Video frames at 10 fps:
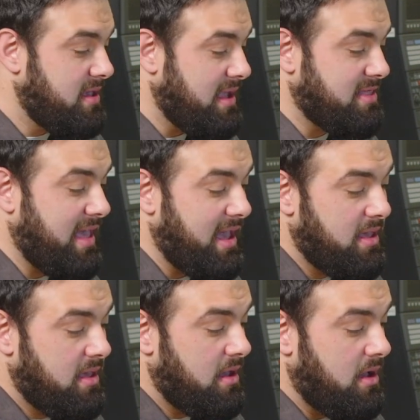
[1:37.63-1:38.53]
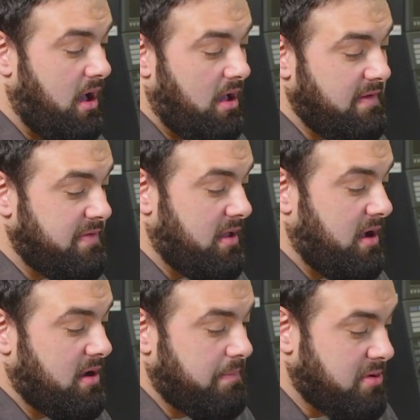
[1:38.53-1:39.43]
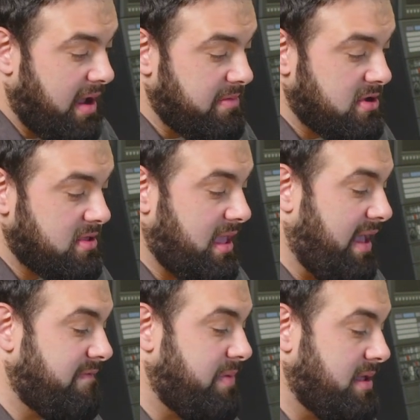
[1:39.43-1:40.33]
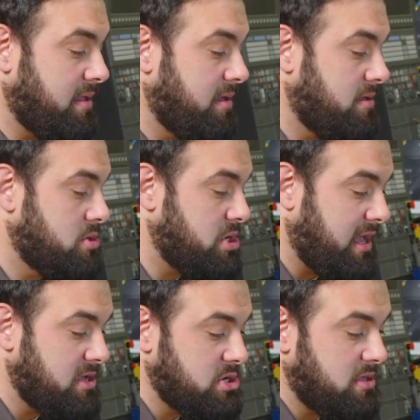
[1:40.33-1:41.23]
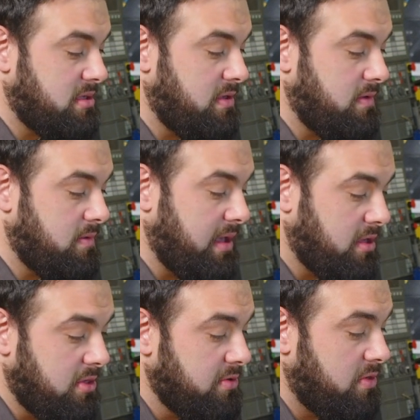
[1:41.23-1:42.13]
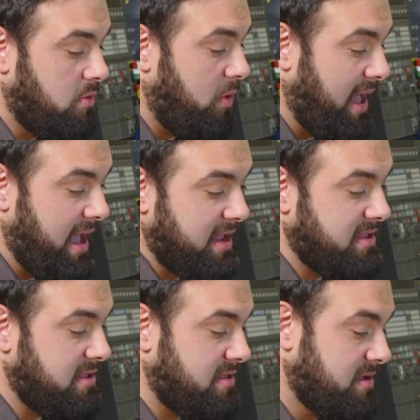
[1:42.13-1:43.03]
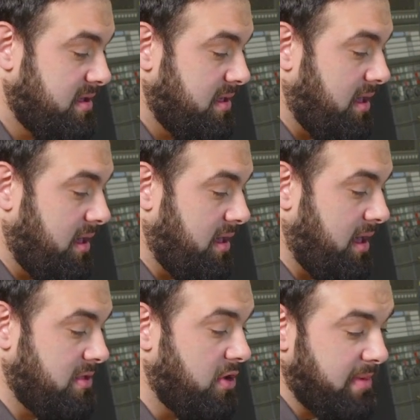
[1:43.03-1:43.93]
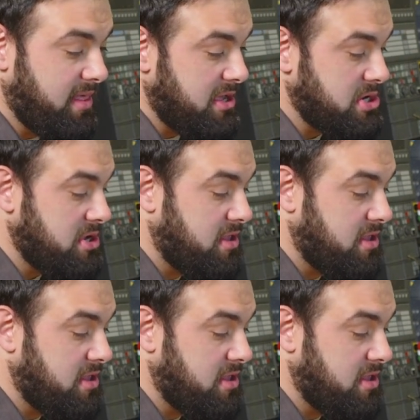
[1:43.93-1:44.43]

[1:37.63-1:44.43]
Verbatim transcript: is that all of our parameters have been changed to include y-axis uh, nomenclature.